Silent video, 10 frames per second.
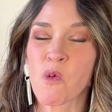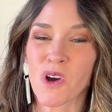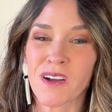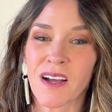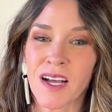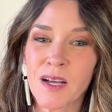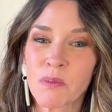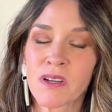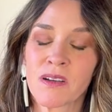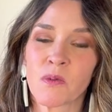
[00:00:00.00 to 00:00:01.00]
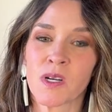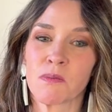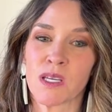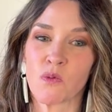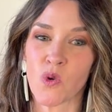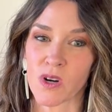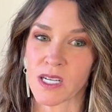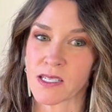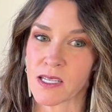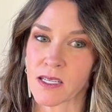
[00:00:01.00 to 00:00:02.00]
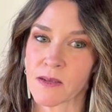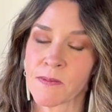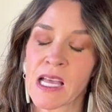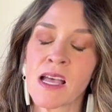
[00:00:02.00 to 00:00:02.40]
workup would be warranted.